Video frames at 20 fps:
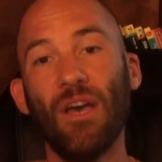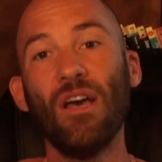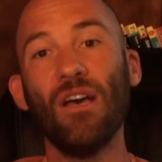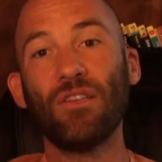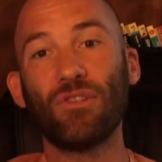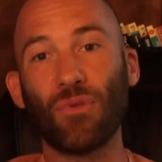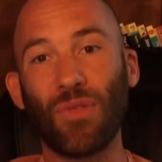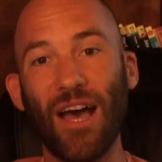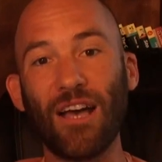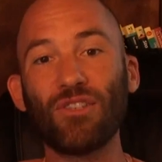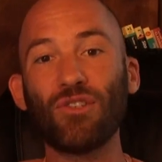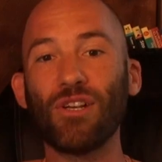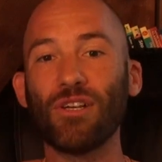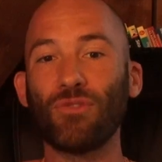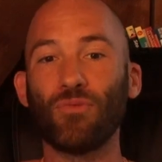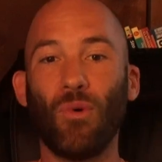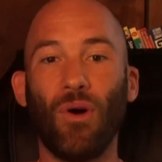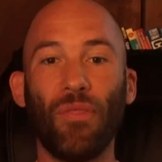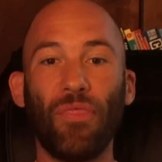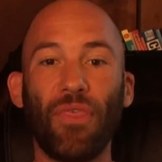So that's just
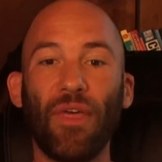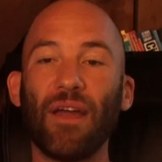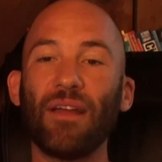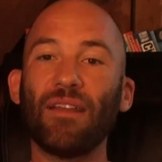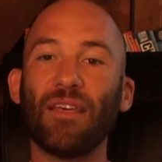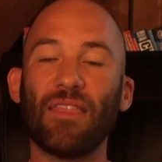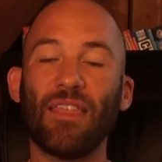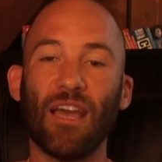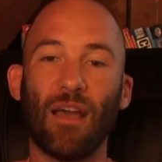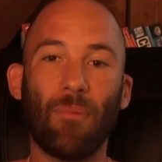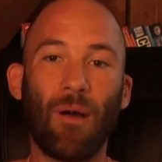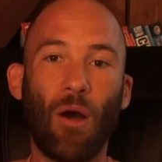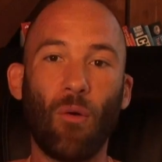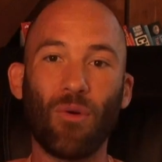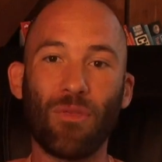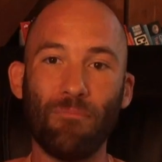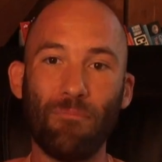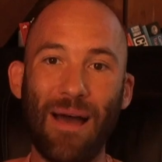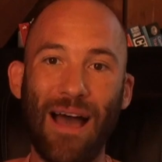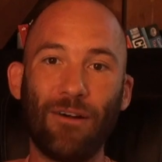one thing to think about
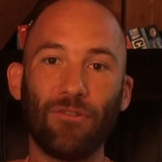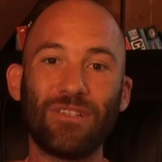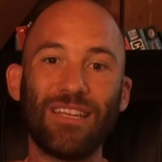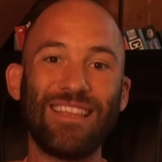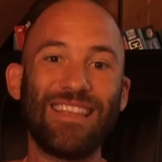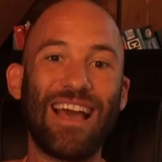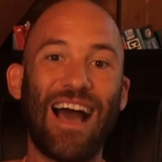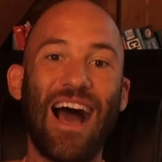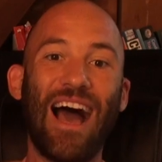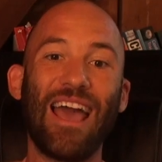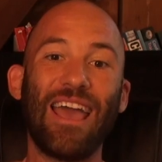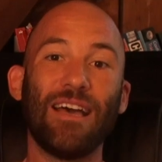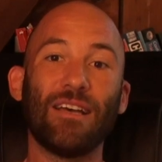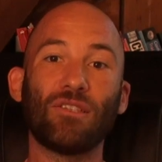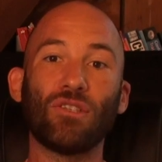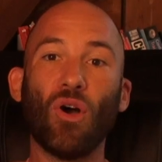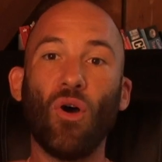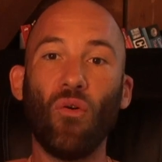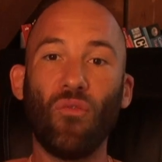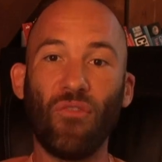with mounting the
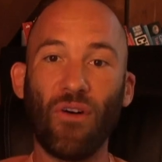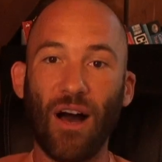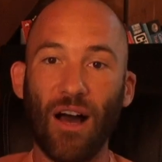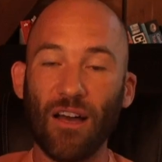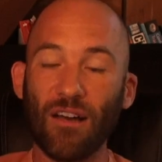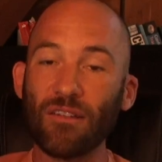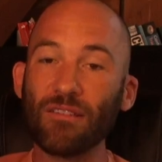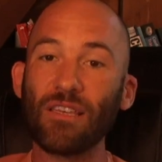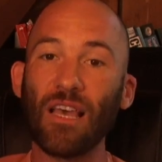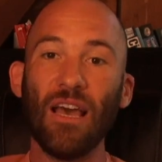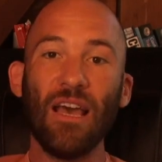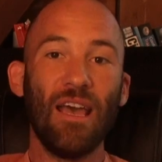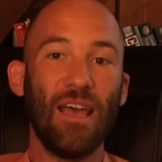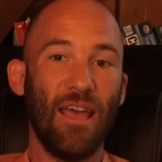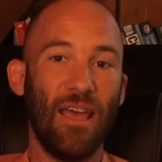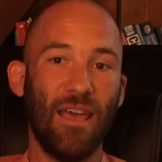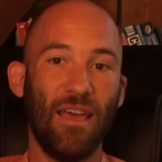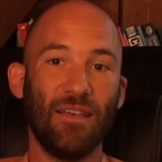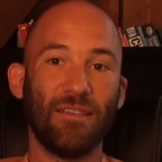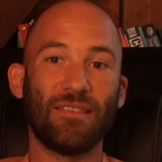ISO files
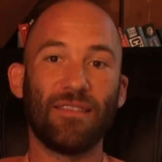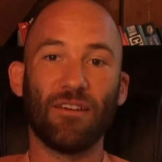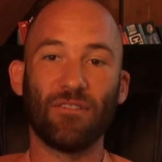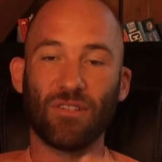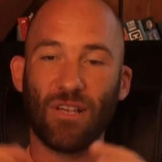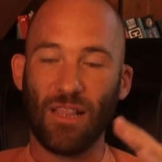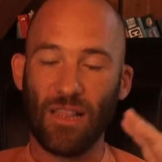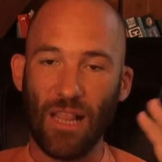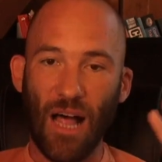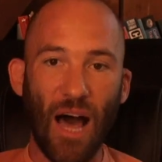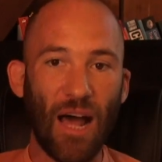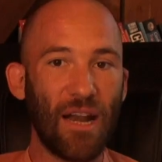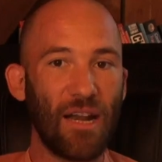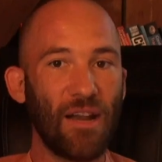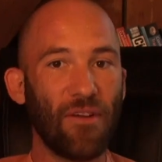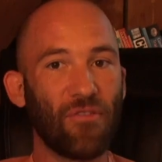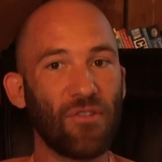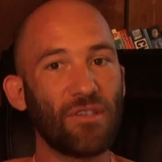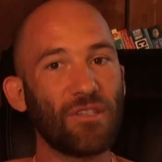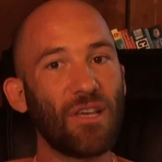is there's a lot of
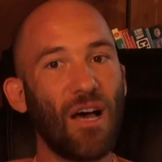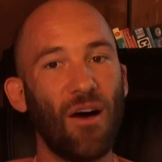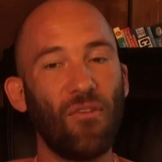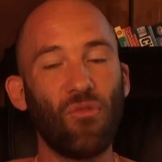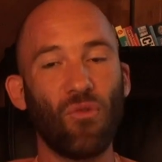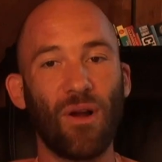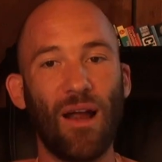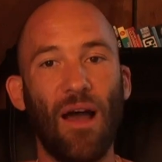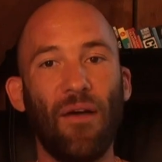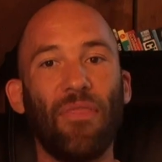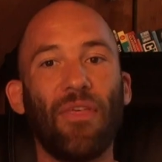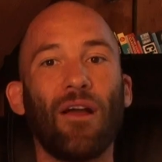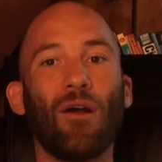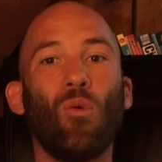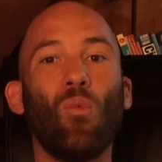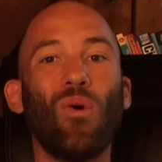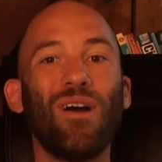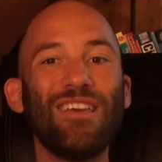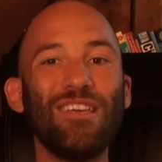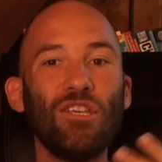different software out there.
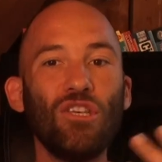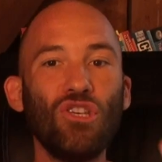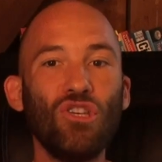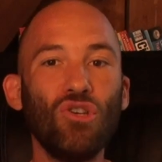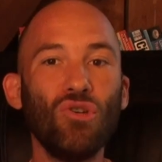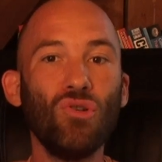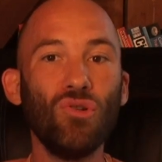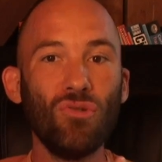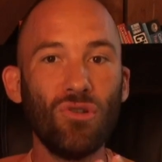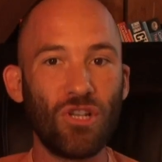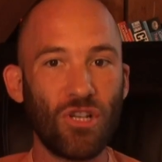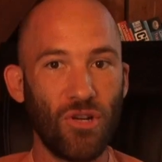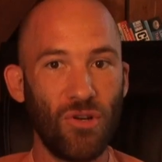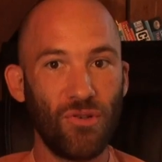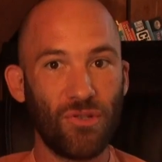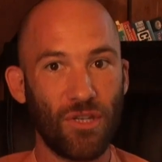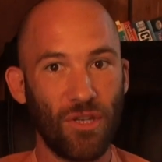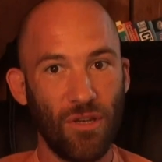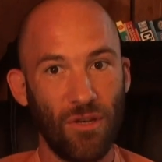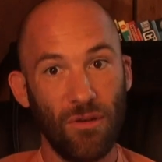What you
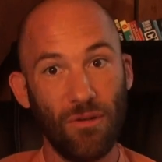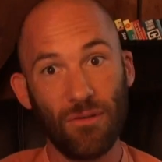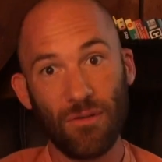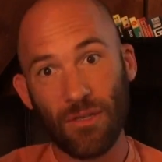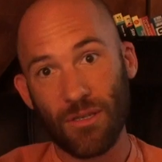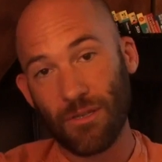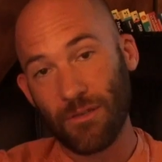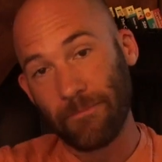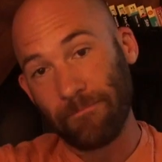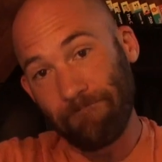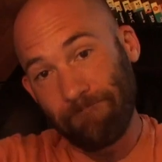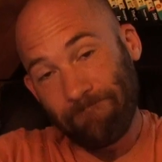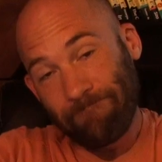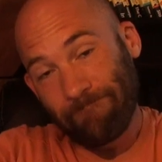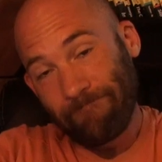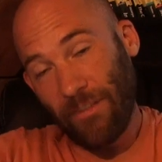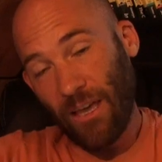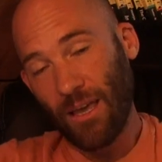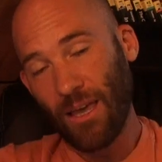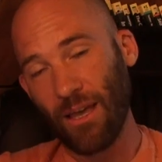choose to use
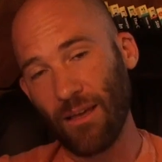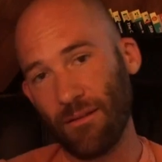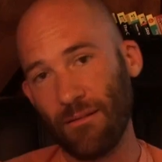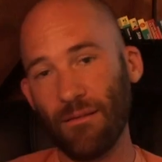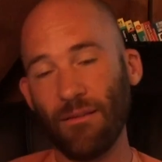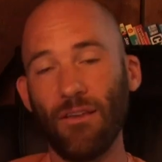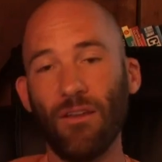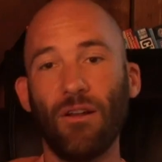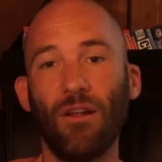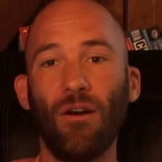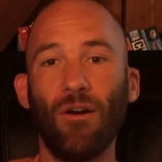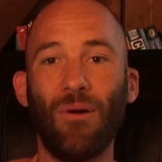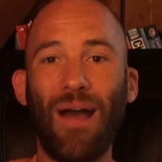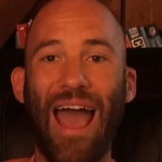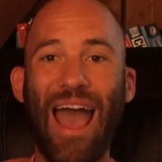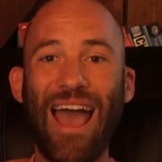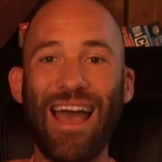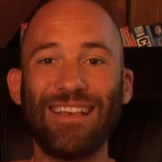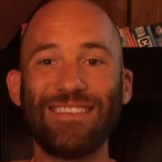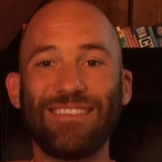again, you know,
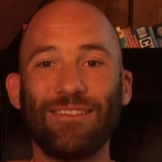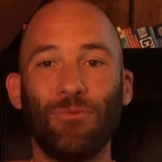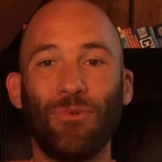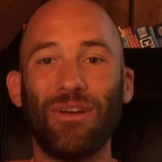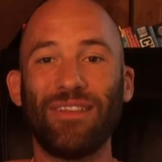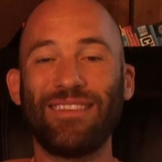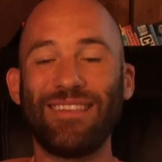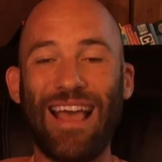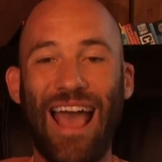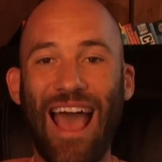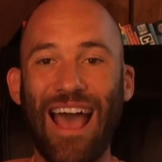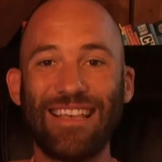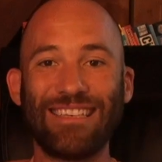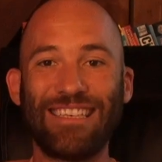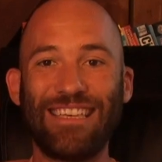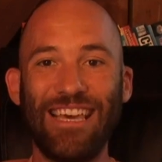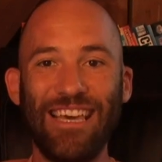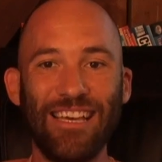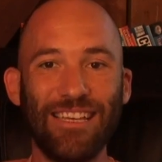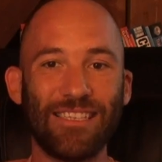as with as
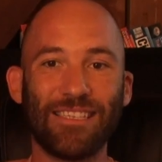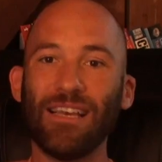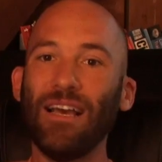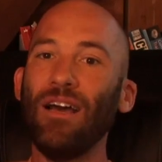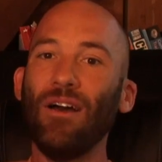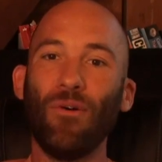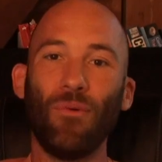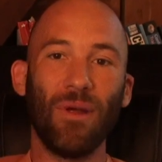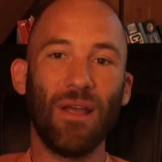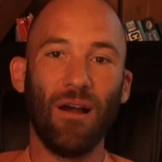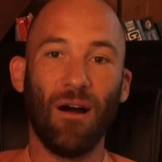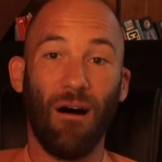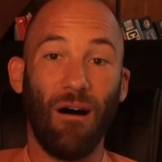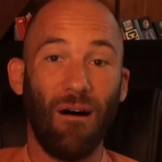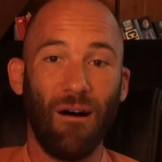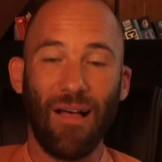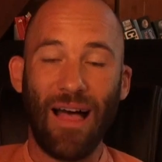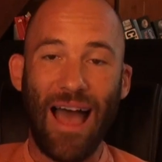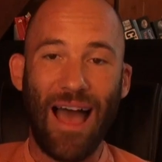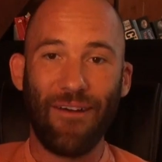geeks, we
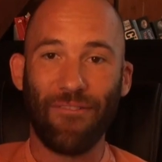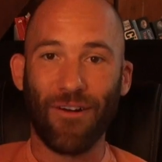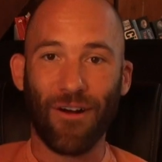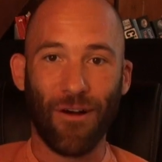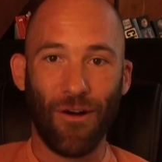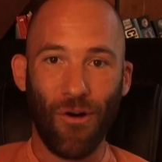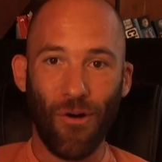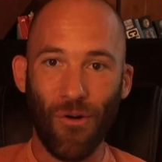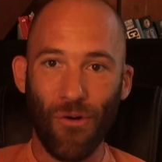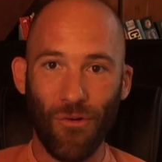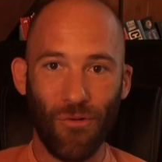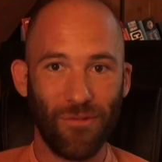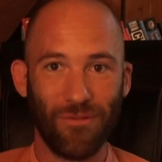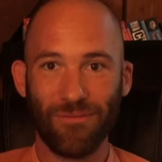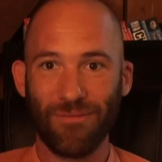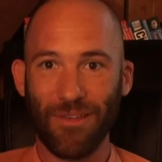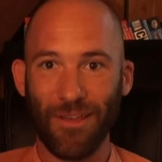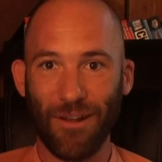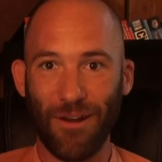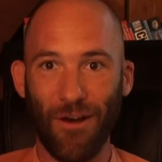all have our own,
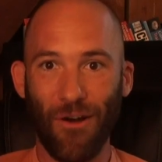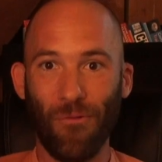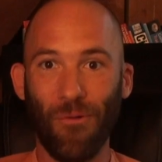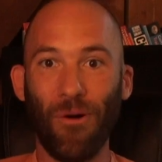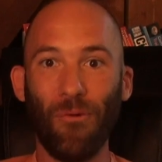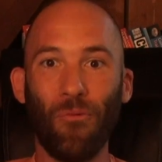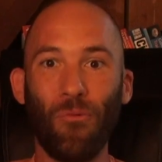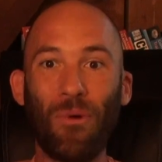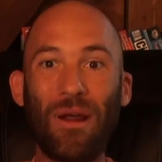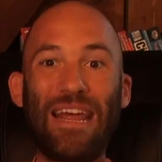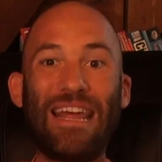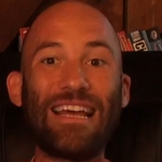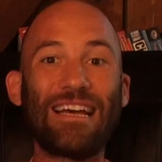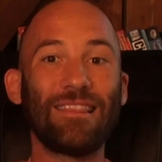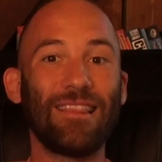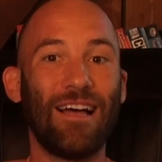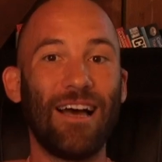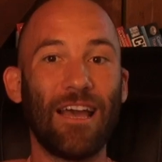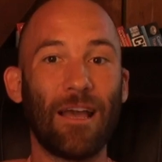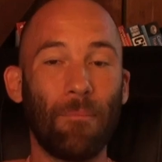you know, what we
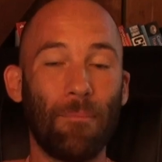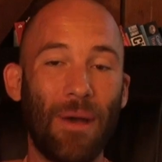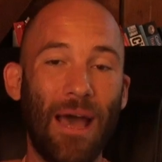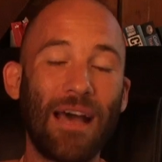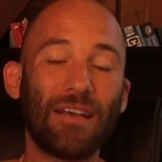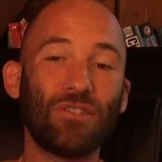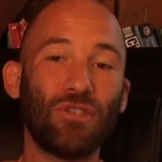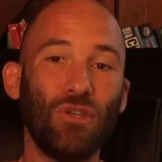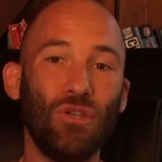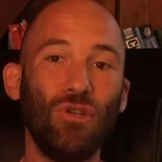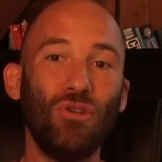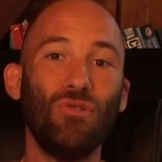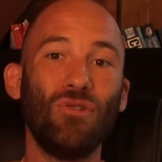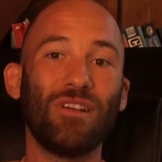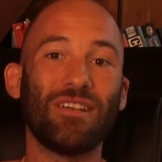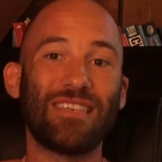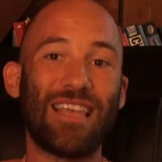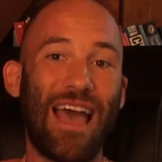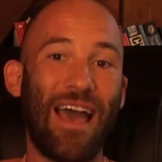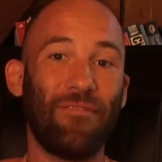like best. You
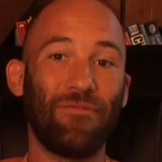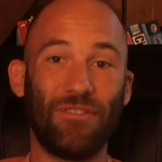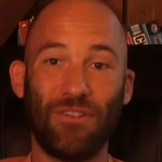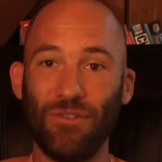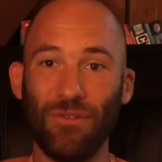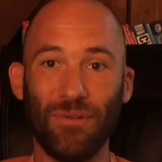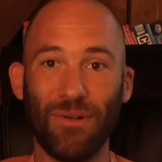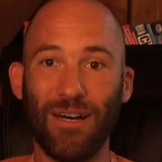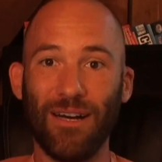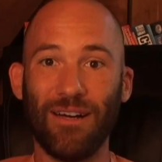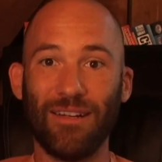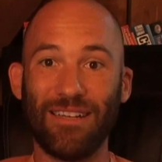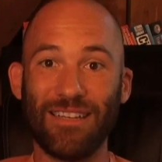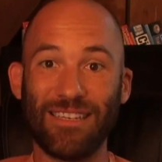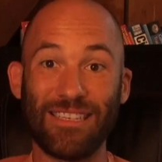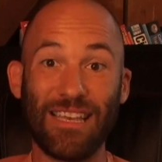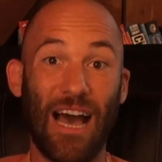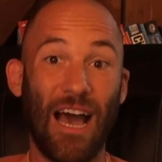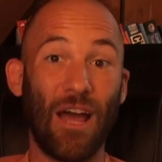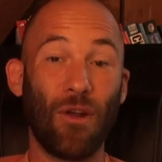just have to uh,
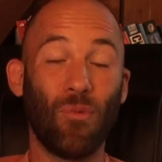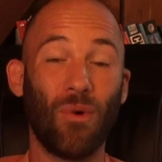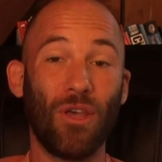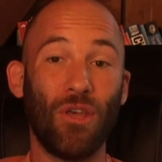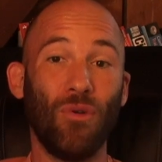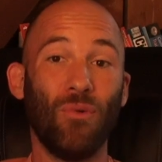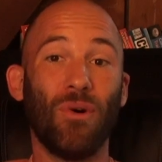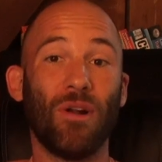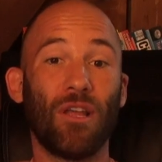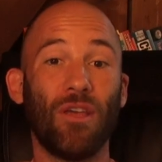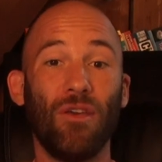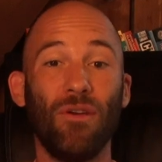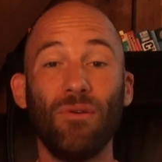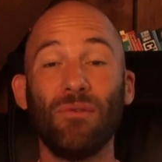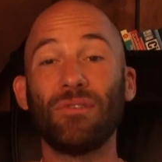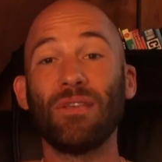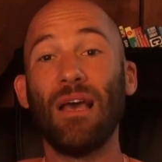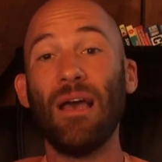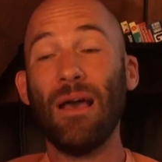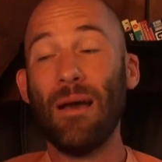decide what you want to
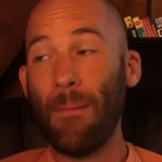use.